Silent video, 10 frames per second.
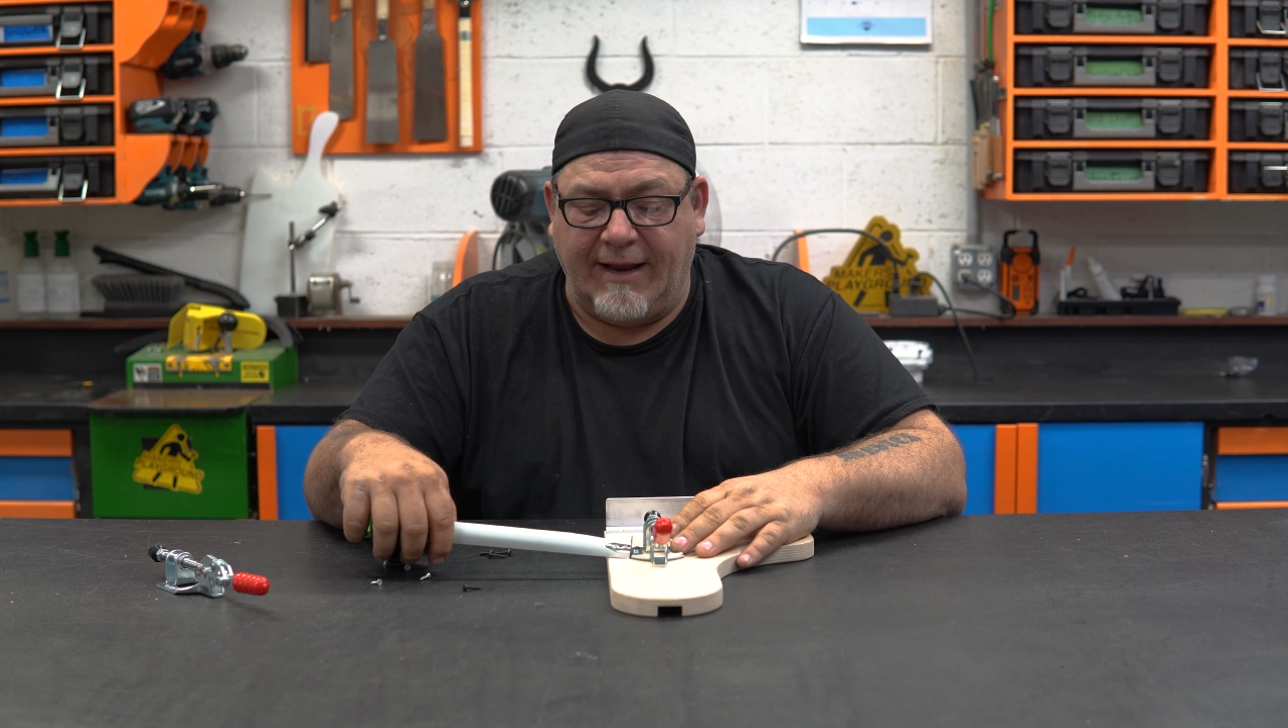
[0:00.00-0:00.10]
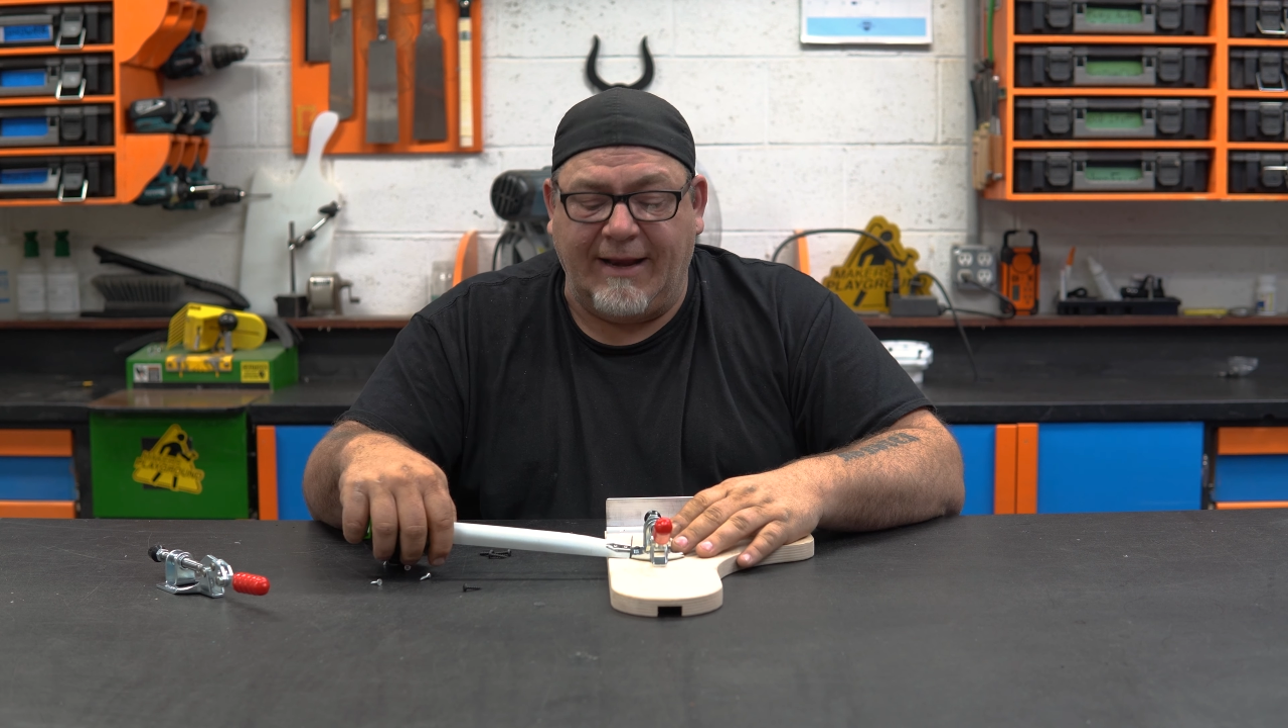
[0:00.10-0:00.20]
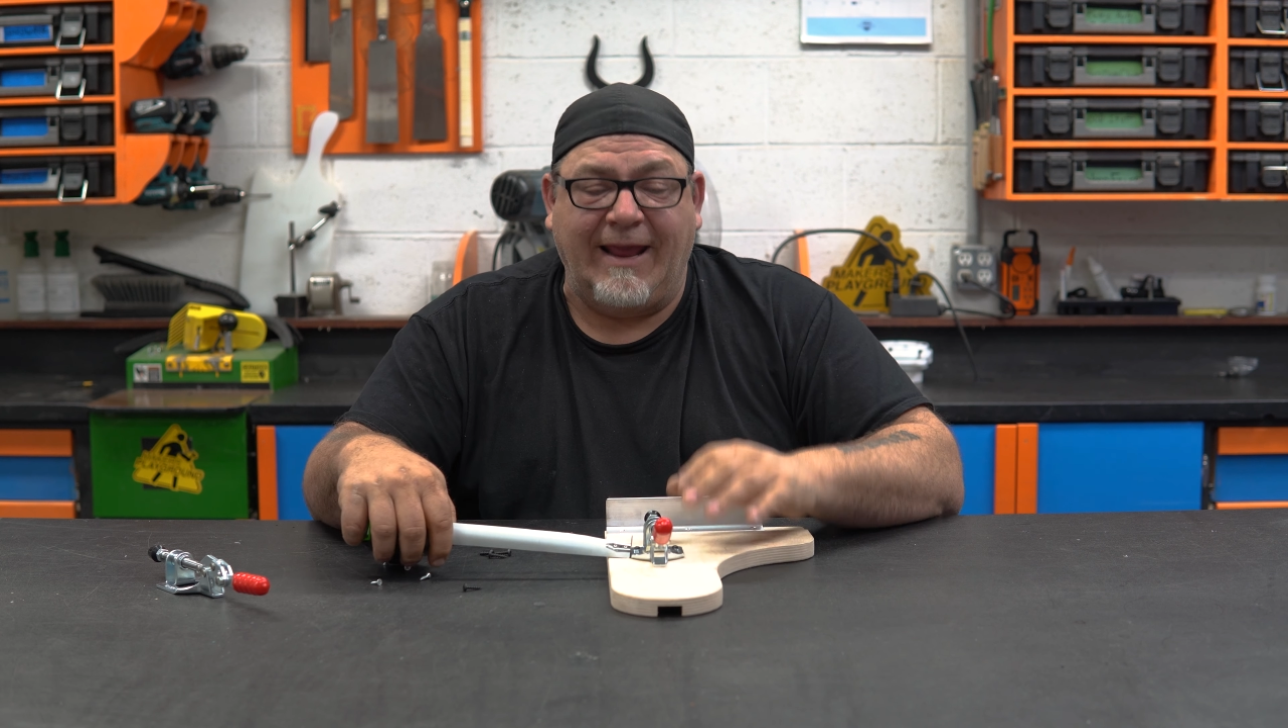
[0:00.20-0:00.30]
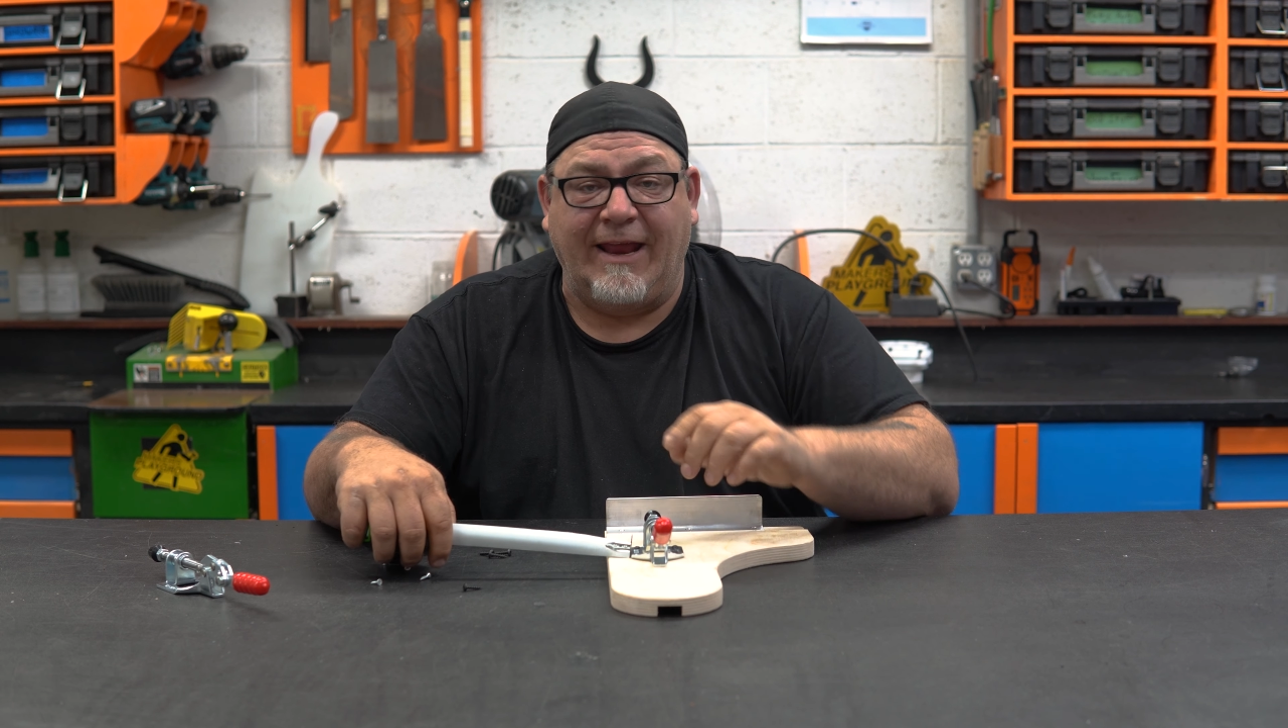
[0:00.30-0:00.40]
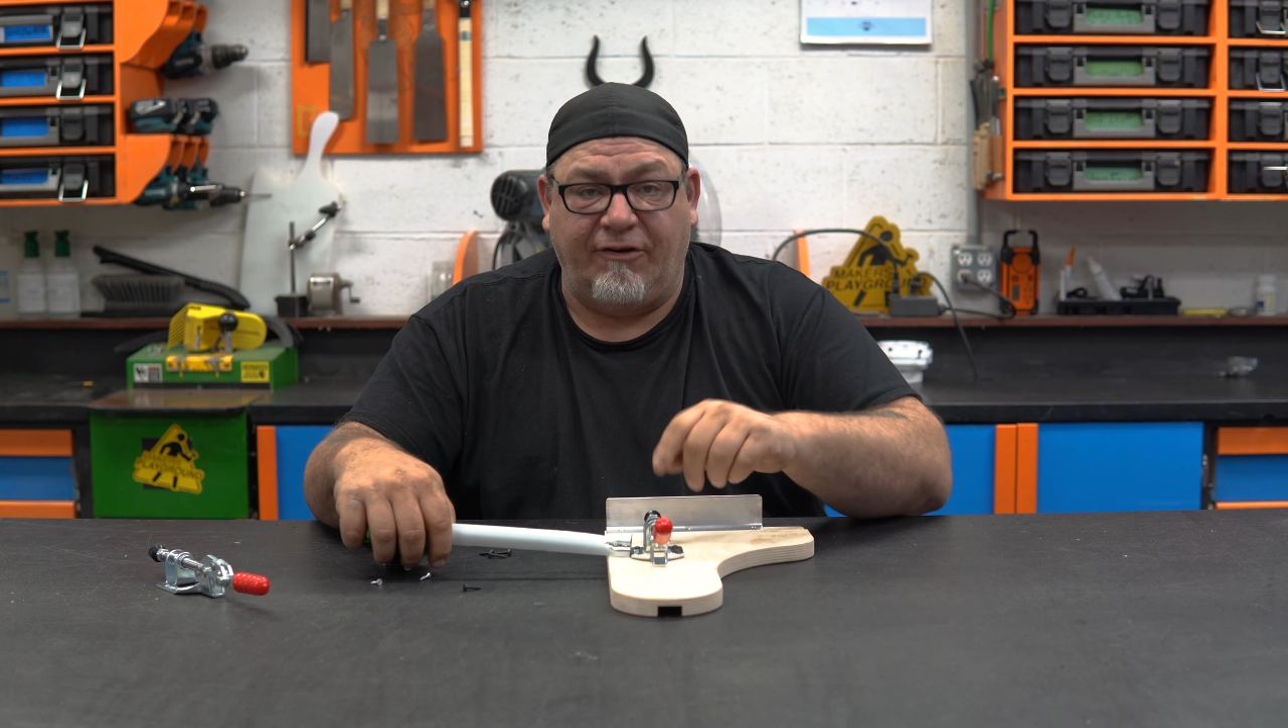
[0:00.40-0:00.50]

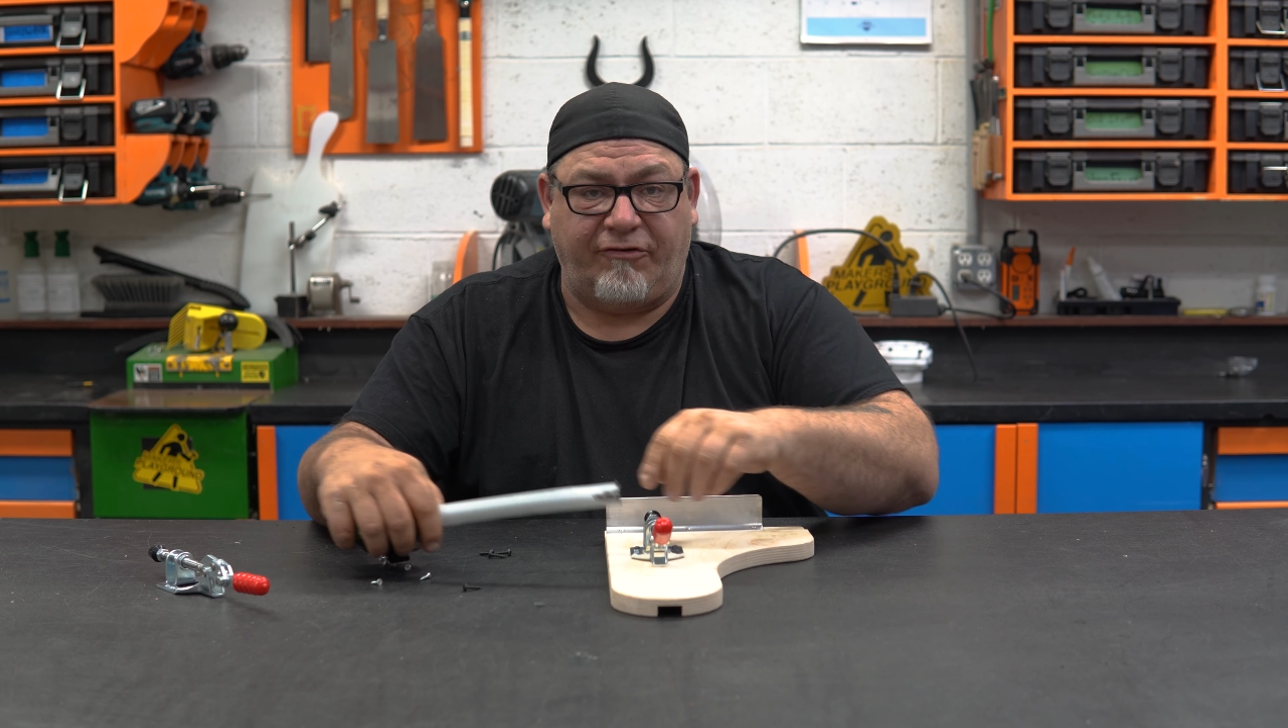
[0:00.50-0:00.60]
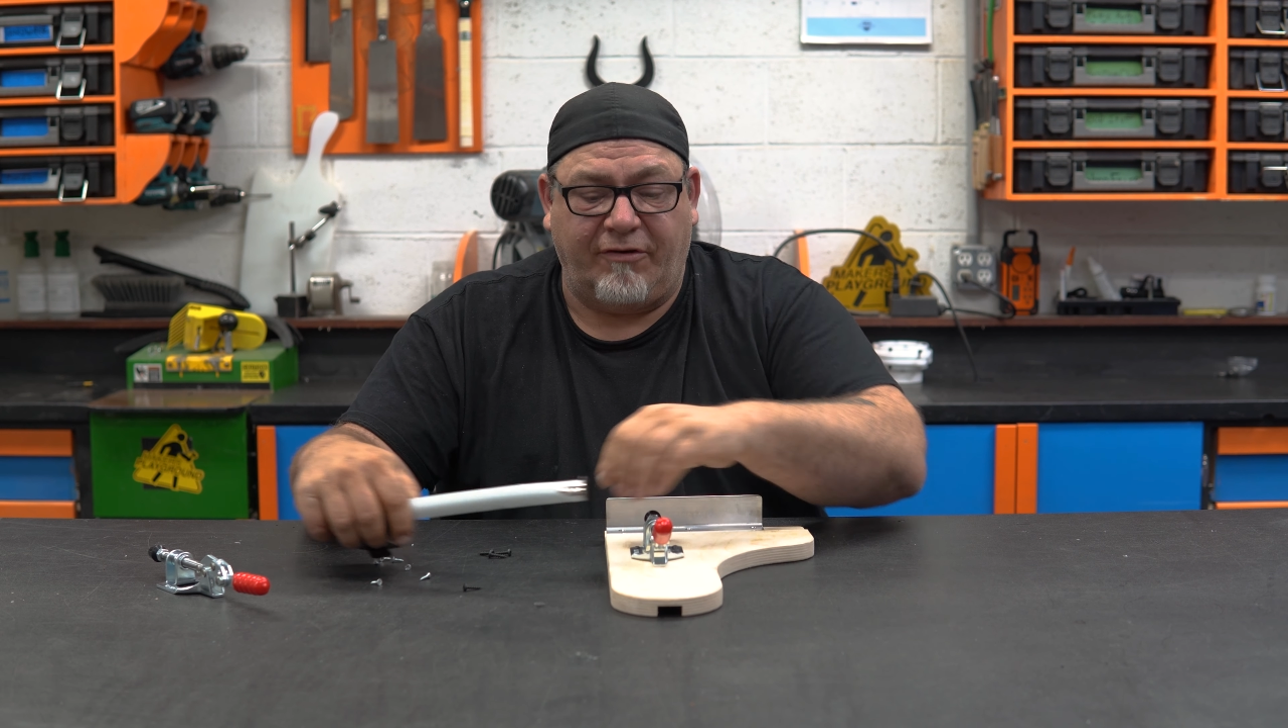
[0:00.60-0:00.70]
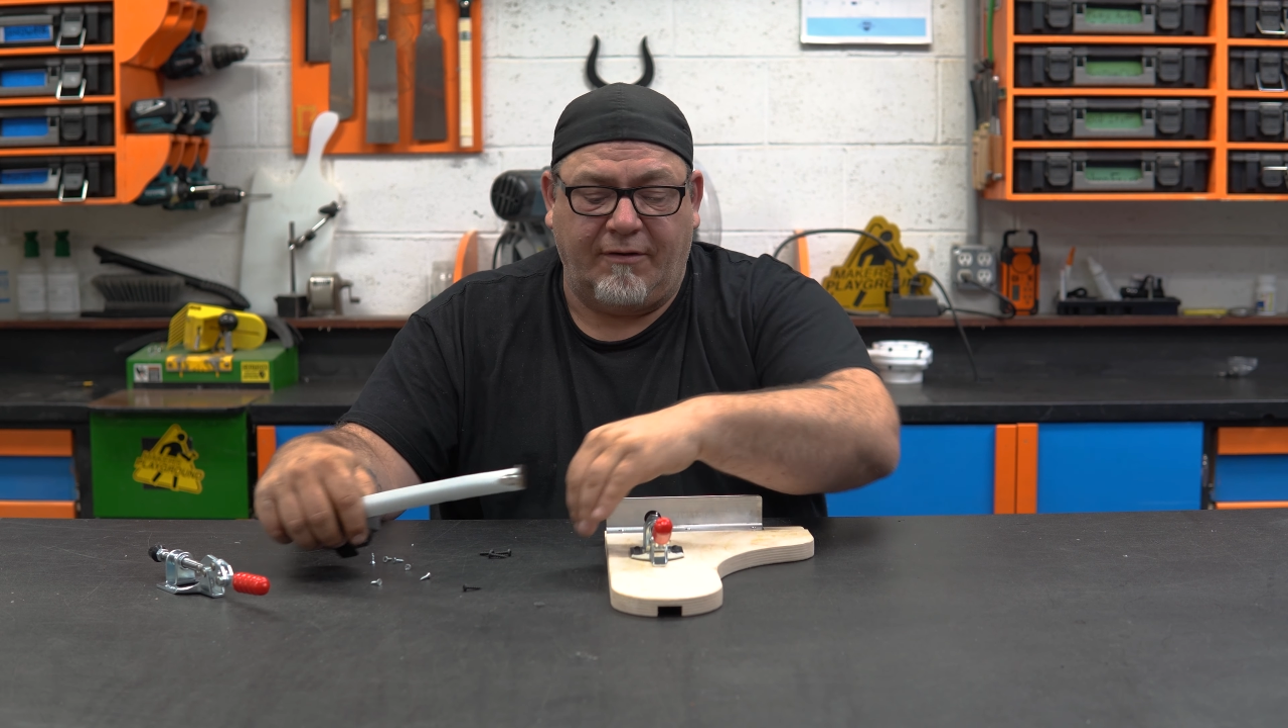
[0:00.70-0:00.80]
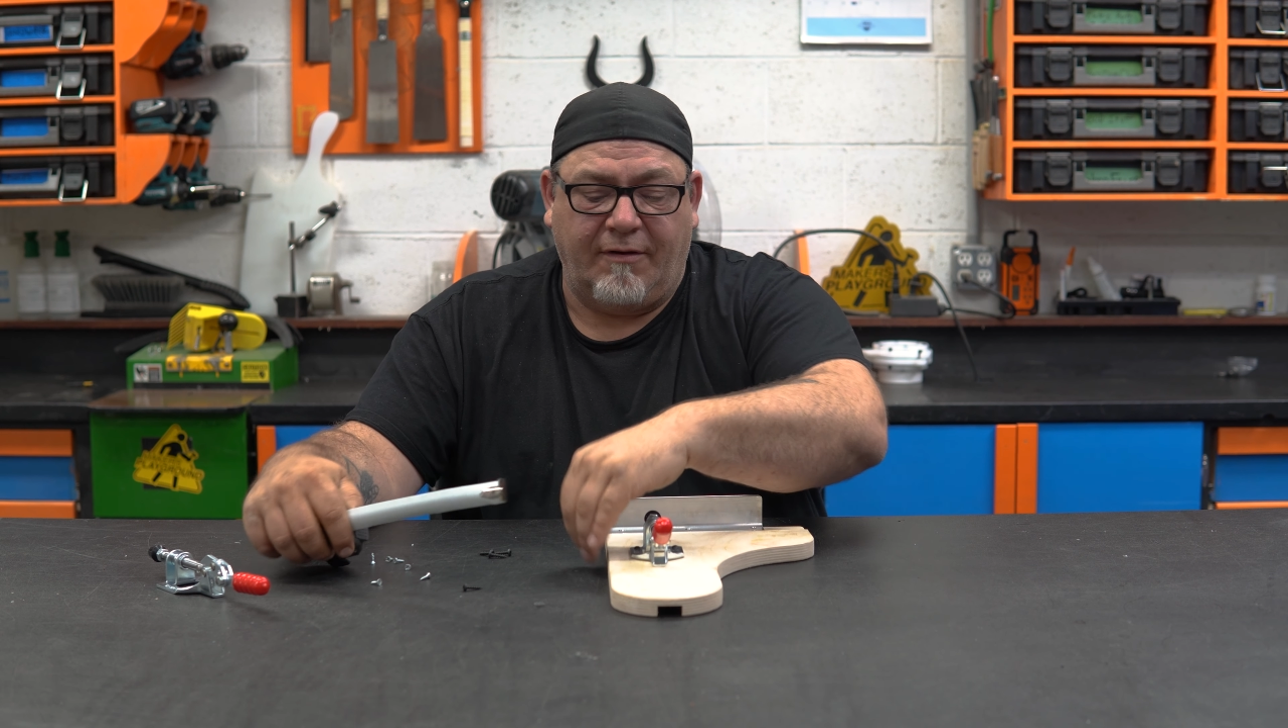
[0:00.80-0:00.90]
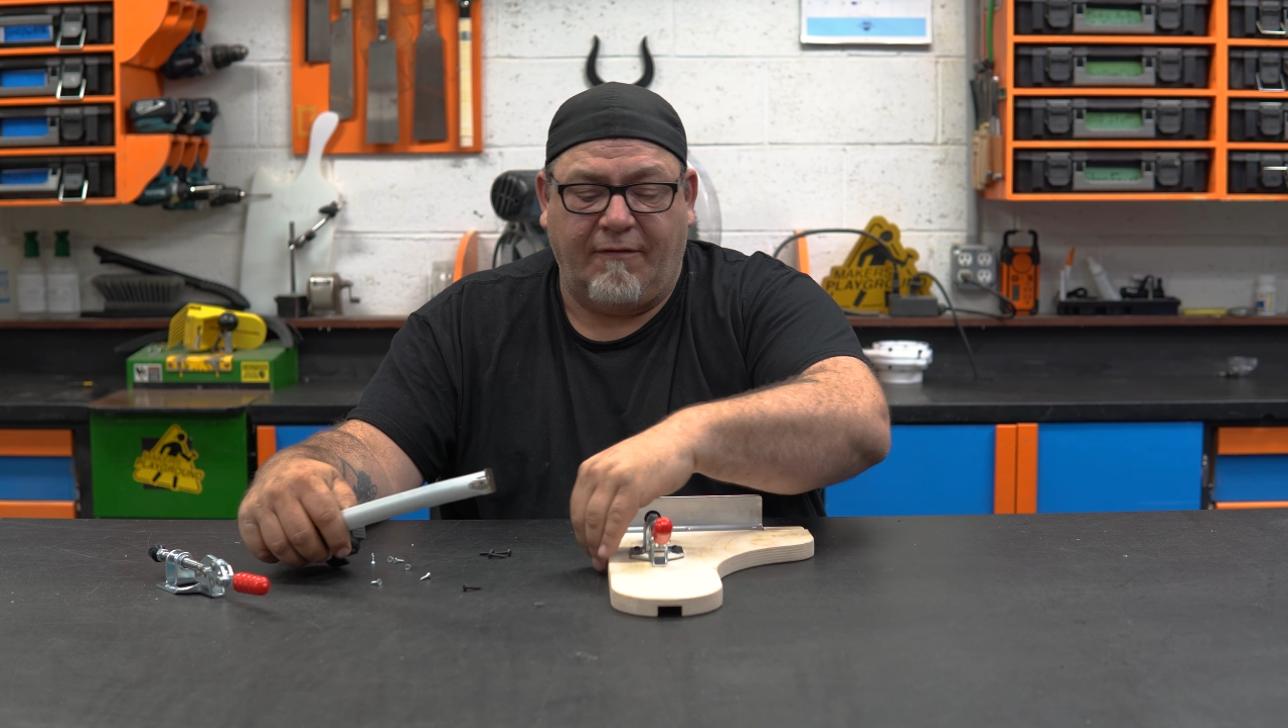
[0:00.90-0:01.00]
1 inch